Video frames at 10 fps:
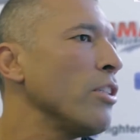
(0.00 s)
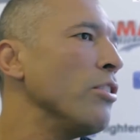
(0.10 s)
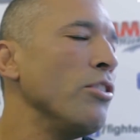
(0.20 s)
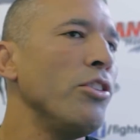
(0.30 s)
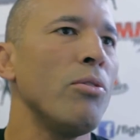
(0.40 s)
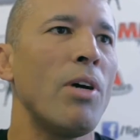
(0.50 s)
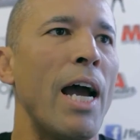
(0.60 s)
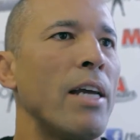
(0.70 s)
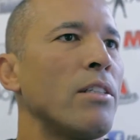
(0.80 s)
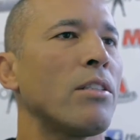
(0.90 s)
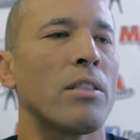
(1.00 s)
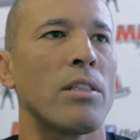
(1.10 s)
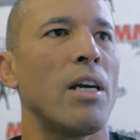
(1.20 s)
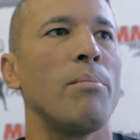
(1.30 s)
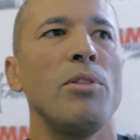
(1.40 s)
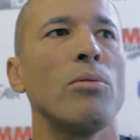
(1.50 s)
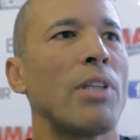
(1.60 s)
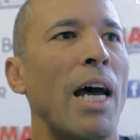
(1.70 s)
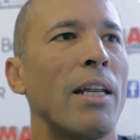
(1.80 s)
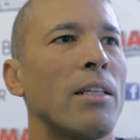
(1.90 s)
new guys, new
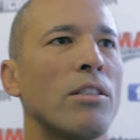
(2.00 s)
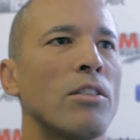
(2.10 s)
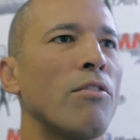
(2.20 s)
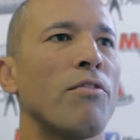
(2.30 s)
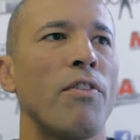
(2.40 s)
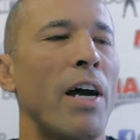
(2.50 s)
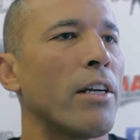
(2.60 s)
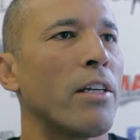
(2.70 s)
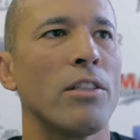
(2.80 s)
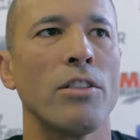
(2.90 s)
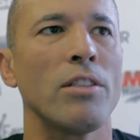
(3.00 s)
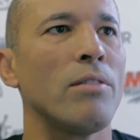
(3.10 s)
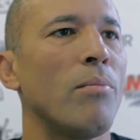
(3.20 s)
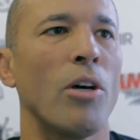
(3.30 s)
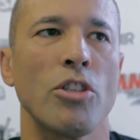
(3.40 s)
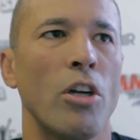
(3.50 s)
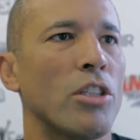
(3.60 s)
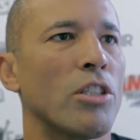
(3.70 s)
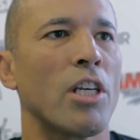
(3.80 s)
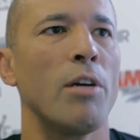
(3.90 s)
talents of fighters and martial
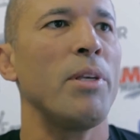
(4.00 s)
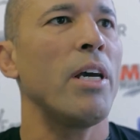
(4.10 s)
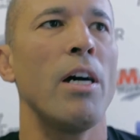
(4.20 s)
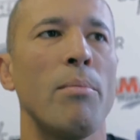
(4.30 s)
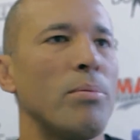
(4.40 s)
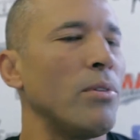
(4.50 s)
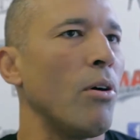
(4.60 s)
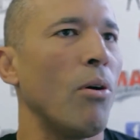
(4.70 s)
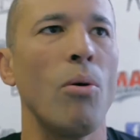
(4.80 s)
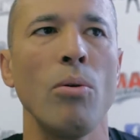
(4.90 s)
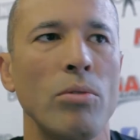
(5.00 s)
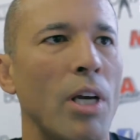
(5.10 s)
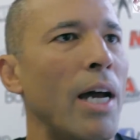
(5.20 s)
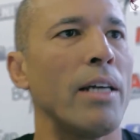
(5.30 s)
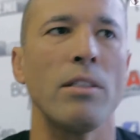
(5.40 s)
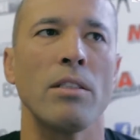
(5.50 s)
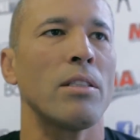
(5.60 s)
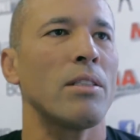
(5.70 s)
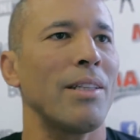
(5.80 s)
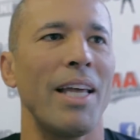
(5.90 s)
artists coming up, the old guys
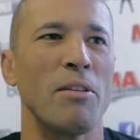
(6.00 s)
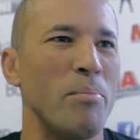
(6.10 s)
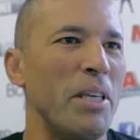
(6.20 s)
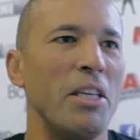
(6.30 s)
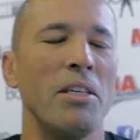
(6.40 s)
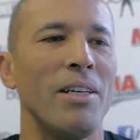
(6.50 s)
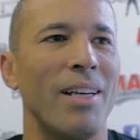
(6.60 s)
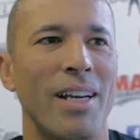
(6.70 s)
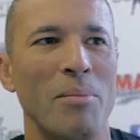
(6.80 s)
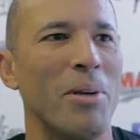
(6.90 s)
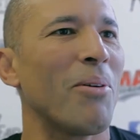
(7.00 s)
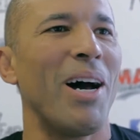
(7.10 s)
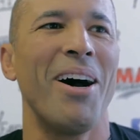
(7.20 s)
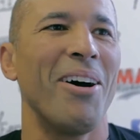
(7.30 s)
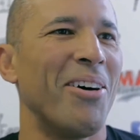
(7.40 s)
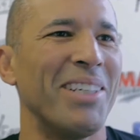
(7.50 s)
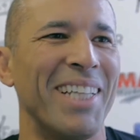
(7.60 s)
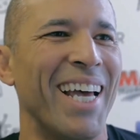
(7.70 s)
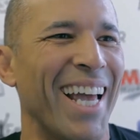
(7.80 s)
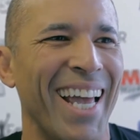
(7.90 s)
like me coming around,
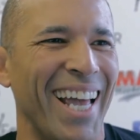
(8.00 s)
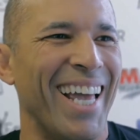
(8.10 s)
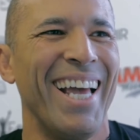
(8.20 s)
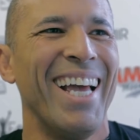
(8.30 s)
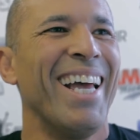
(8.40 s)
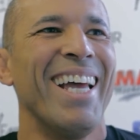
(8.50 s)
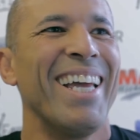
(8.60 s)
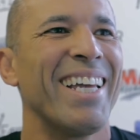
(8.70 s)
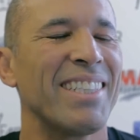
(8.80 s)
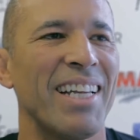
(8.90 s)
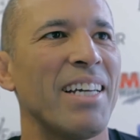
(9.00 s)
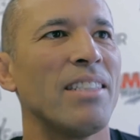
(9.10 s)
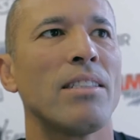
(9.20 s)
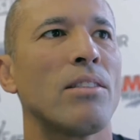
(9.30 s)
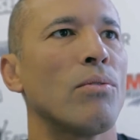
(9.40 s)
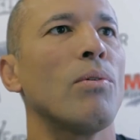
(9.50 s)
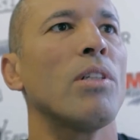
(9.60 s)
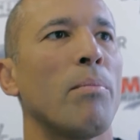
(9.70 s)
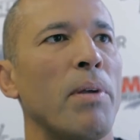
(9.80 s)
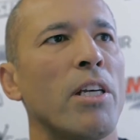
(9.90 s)
and it's one
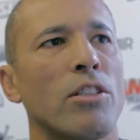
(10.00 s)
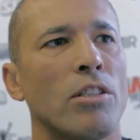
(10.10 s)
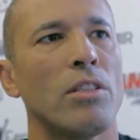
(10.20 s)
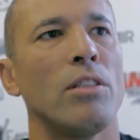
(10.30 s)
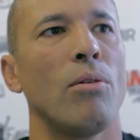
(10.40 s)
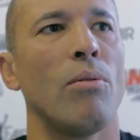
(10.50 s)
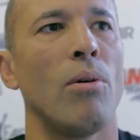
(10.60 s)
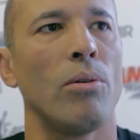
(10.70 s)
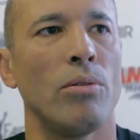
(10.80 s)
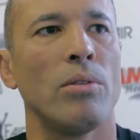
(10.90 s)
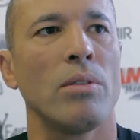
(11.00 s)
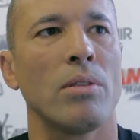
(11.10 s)
of the biggest in the world.